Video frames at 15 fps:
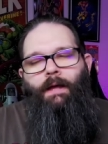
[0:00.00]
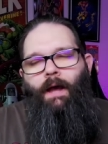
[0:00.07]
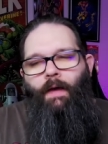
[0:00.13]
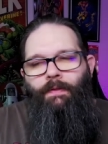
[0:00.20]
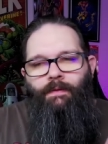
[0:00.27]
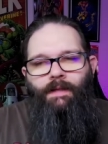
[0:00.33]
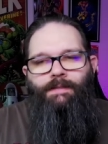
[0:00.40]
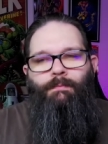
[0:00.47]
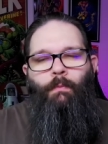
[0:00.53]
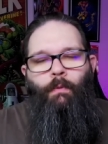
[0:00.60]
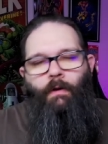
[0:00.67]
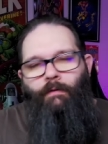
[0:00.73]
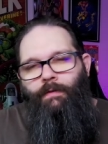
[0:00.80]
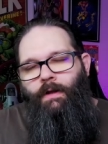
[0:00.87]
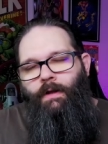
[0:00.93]
I think that's
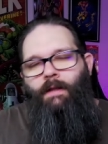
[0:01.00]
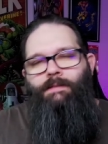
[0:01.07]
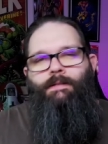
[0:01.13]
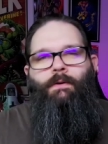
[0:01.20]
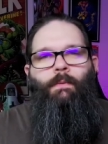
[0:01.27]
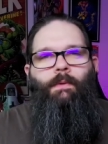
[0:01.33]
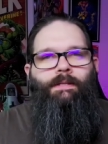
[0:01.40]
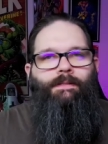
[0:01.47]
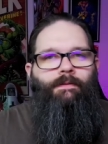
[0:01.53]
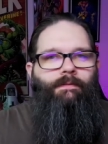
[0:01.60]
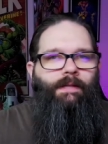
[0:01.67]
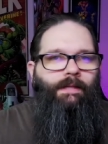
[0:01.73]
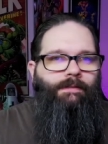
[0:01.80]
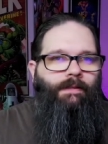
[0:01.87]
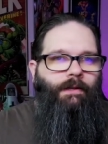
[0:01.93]
more of a consequence of
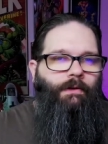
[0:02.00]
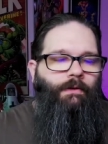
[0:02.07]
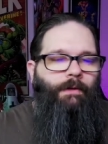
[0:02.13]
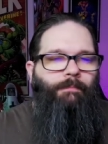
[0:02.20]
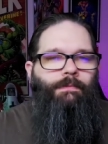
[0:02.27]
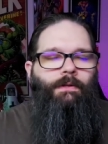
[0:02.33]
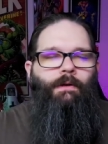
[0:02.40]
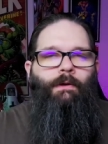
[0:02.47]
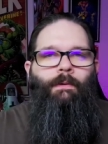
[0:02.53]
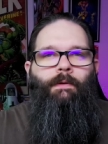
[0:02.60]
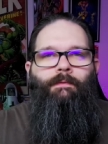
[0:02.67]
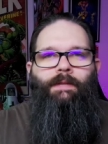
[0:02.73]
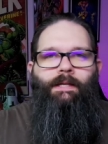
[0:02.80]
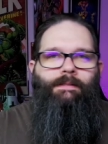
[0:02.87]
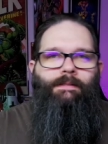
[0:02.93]
things like crypto,
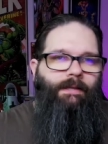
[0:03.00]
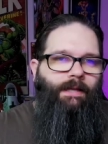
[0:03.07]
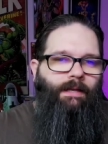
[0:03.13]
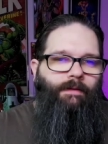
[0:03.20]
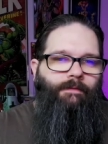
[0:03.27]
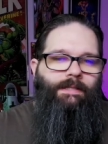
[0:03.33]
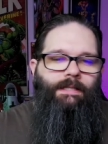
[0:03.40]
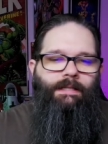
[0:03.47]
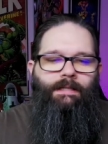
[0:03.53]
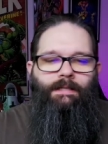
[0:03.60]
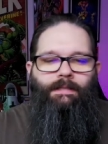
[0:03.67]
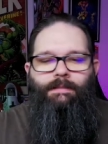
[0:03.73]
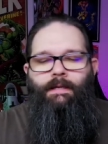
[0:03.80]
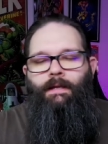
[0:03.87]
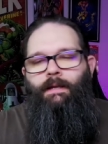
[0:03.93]
of things like
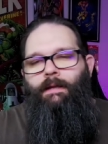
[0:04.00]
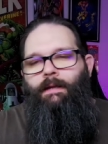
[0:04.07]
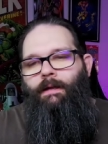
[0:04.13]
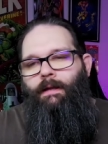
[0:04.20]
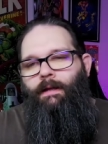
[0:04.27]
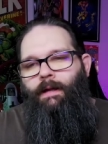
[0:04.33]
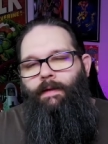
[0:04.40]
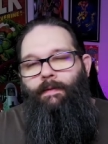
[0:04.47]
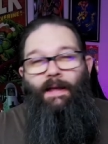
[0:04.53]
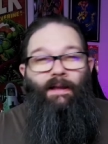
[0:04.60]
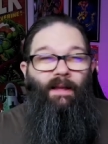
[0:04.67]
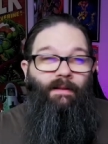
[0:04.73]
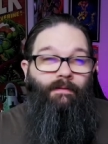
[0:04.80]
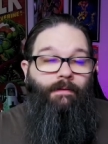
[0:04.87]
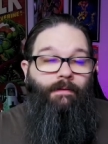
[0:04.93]
NFTs, uh, and that
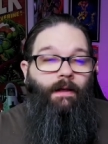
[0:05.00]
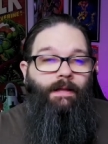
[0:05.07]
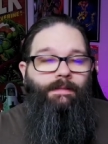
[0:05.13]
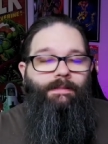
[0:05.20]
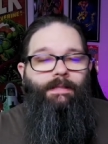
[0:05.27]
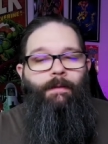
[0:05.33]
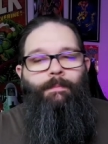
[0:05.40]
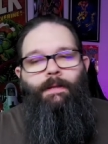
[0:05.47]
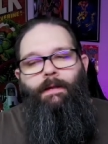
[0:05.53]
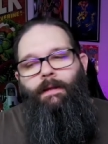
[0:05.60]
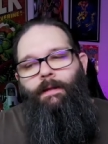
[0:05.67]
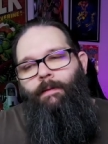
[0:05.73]
kind of concept.